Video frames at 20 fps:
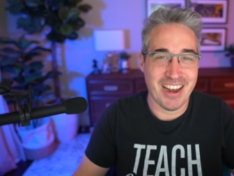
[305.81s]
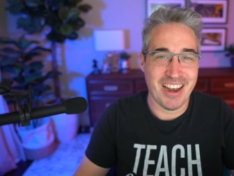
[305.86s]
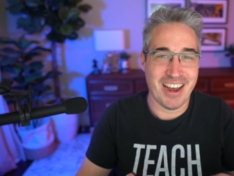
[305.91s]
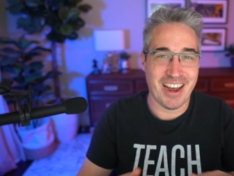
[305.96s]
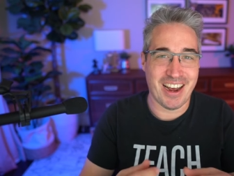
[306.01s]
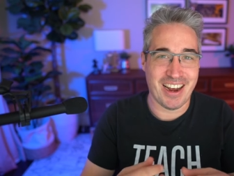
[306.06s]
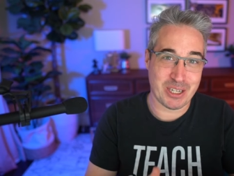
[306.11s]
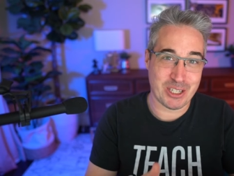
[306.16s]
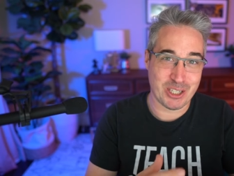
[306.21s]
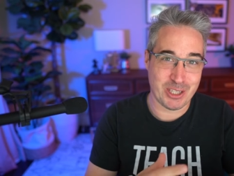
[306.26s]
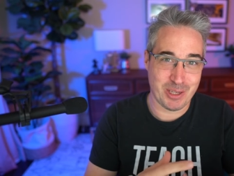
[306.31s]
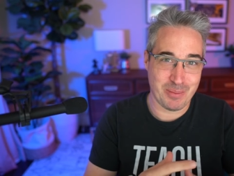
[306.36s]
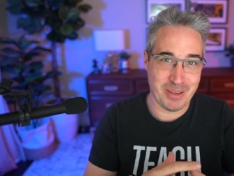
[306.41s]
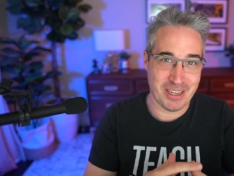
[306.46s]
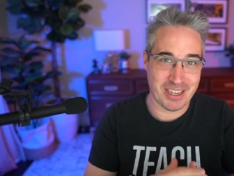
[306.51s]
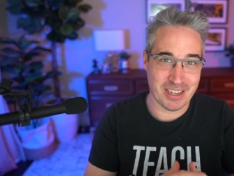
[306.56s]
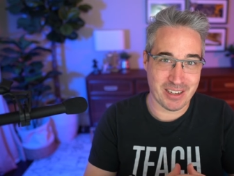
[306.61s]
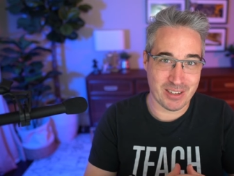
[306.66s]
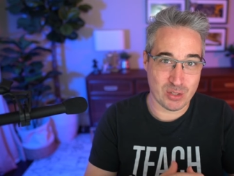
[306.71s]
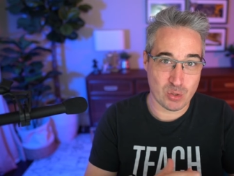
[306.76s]
especially
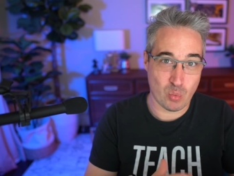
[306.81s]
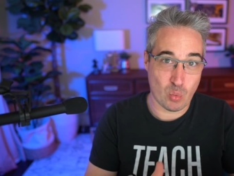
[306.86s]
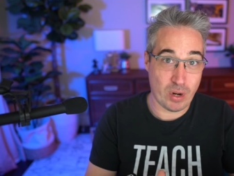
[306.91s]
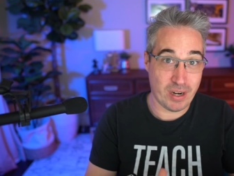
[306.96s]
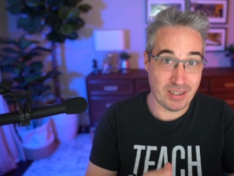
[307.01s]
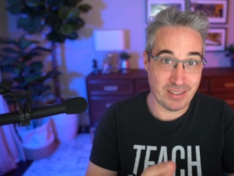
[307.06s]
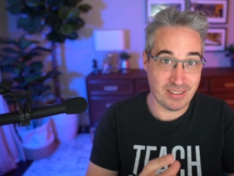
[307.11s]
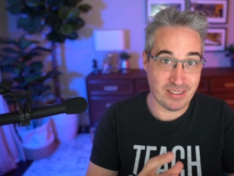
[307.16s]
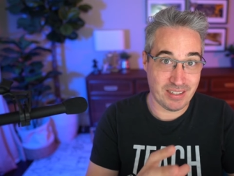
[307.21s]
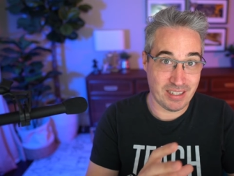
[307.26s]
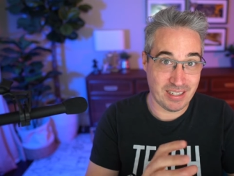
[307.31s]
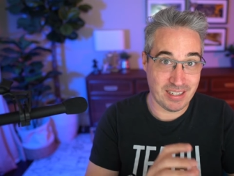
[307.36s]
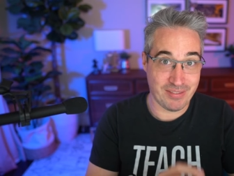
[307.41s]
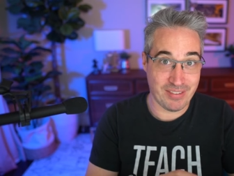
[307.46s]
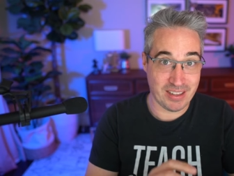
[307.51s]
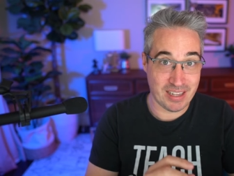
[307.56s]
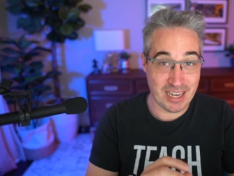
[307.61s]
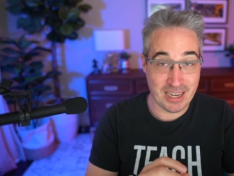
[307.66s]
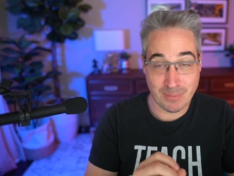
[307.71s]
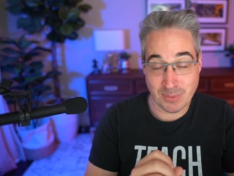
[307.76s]
because while
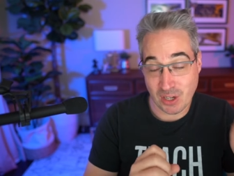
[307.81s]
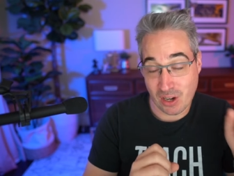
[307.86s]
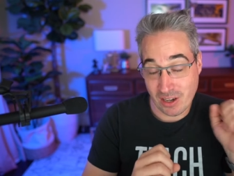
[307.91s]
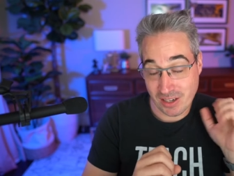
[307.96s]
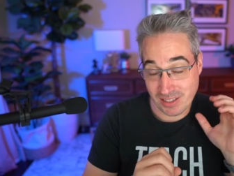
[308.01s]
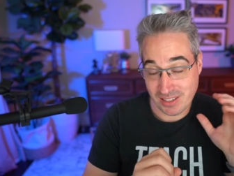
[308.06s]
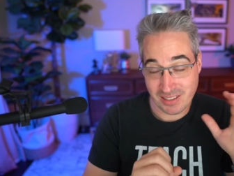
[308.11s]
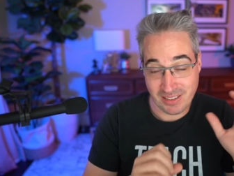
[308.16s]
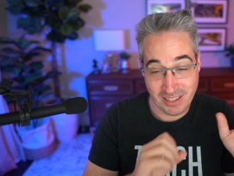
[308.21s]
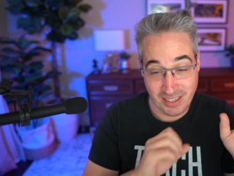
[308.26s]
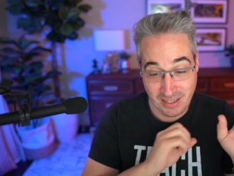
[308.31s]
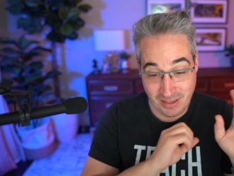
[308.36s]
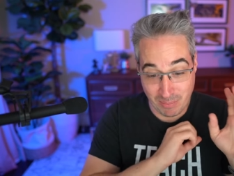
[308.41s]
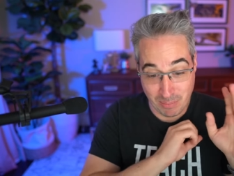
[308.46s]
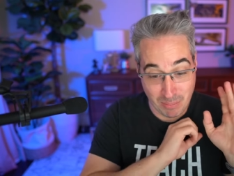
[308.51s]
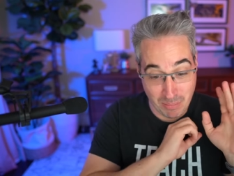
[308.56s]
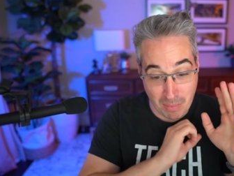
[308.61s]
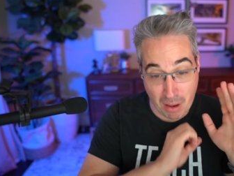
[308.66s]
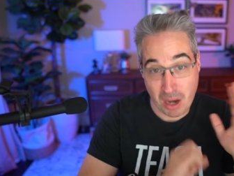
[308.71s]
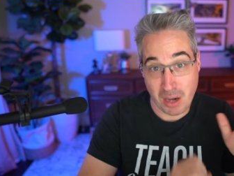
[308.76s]
ElevenLabs, honestly,
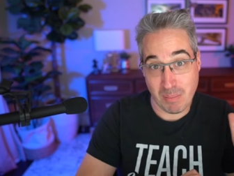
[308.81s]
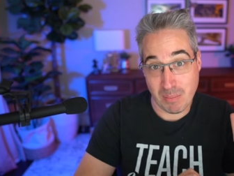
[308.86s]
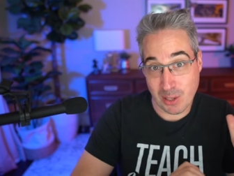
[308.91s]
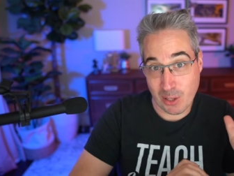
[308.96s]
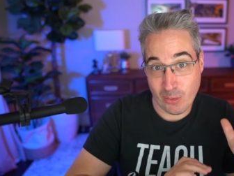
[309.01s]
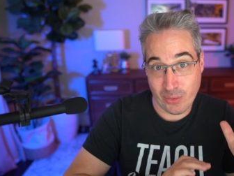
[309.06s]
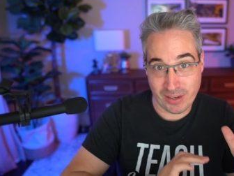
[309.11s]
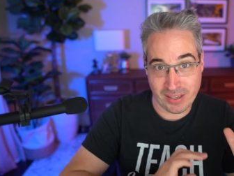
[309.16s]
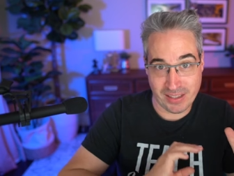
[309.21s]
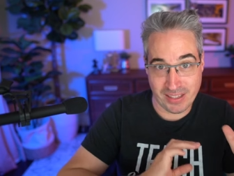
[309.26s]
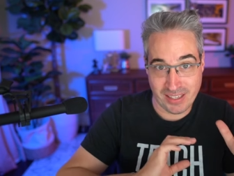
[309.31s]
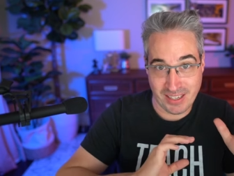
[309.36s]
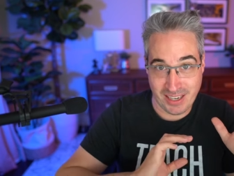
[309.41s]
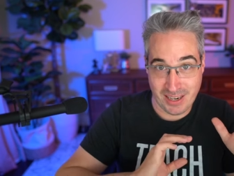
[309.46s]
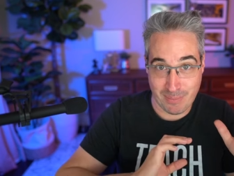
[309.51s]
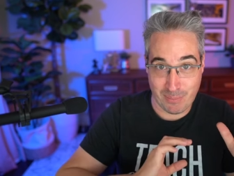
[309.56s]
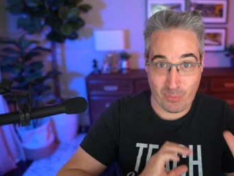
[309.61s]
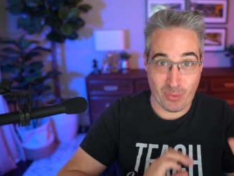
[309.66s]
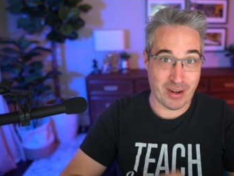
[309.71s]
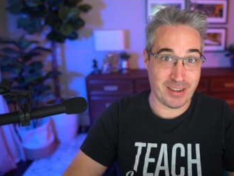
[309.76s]
mind
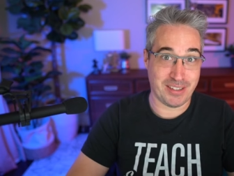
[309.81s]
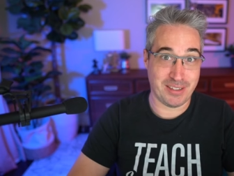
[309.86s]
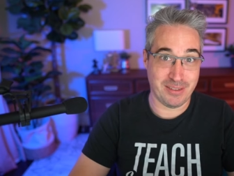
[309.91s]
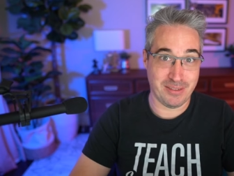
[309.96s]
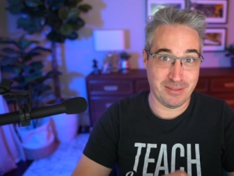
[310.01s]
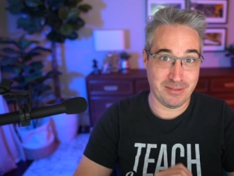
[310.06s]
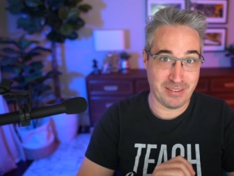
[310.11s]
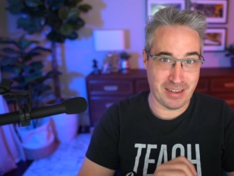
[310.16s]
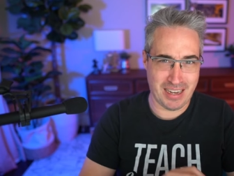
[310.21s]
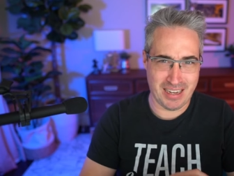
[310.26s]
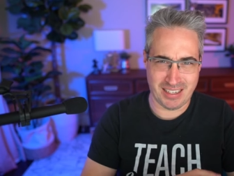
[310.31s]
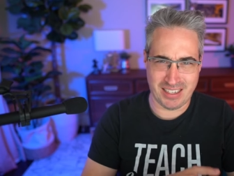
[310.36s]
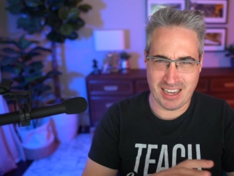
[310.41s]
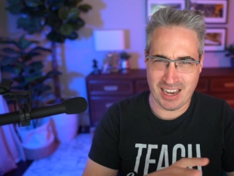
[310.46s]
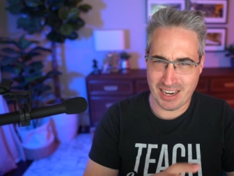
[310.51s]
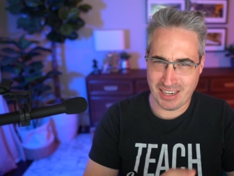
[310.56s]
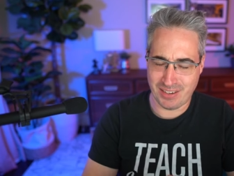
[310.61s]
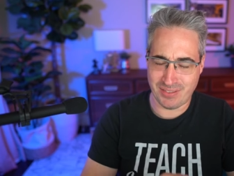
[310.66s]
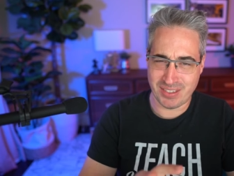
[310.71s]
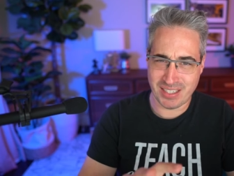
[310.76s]
blowingly impressive and
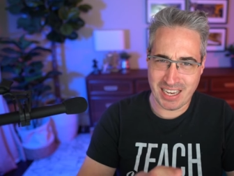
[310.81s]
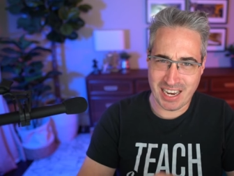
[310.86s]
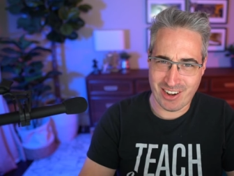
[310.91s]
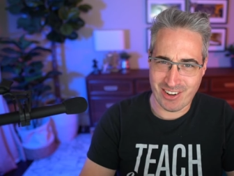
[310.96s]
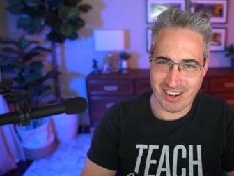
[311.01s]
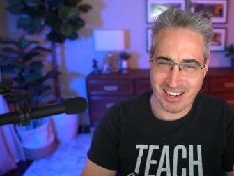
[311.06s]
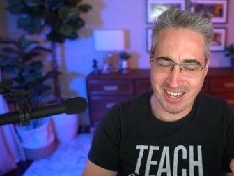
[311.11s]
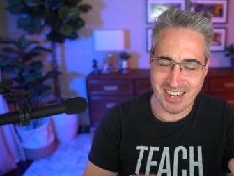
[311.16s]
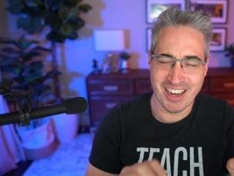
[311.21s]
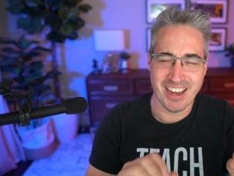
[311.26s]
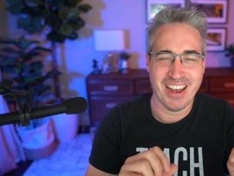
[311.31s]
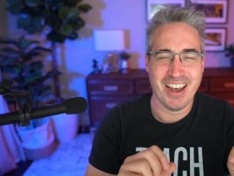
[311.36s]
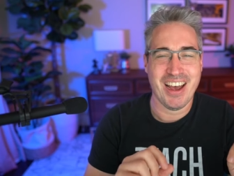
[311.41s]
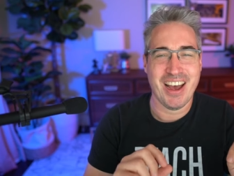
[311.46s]
kind of scary,